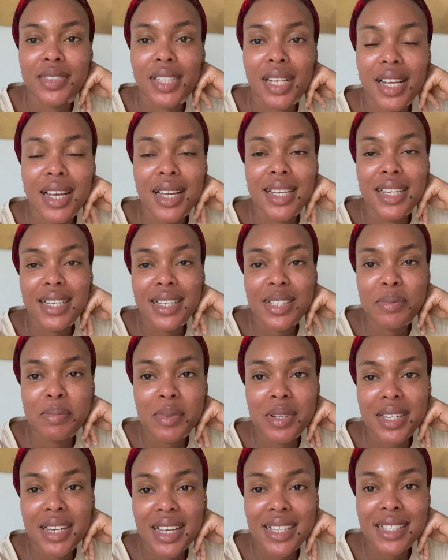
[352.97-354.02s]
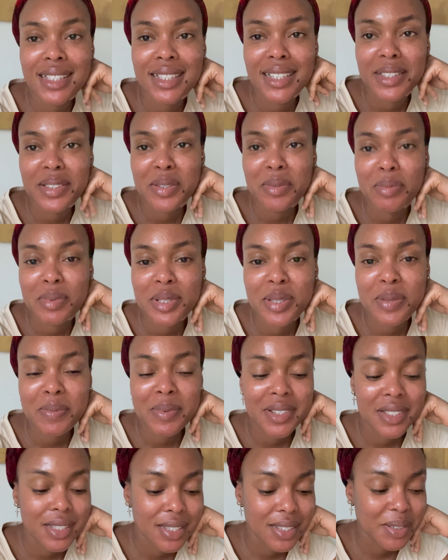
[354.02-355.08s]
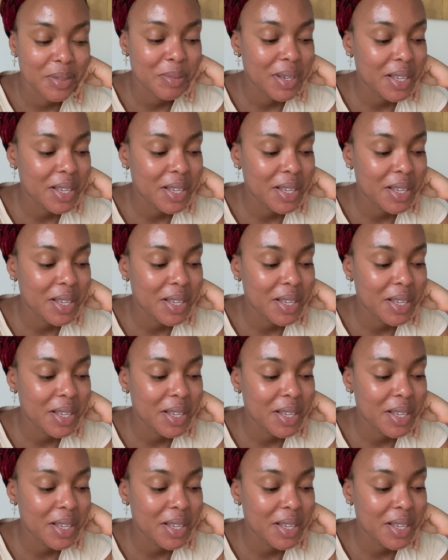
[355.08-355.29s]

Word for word: It's Mother's Day, not be small till.